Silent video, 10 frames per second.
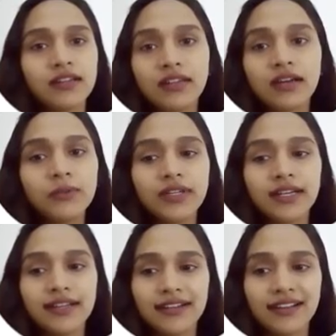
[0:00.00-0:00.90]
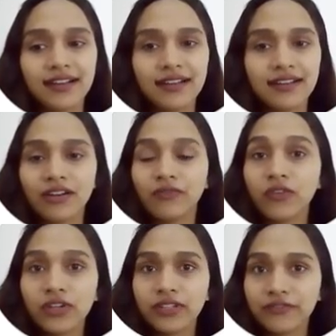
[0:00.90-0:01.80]
Now,
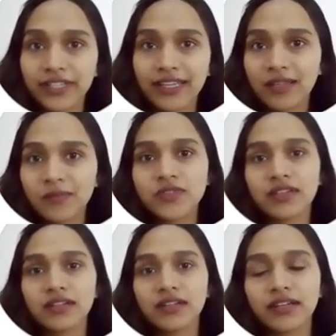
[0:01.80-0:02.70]
what VLMs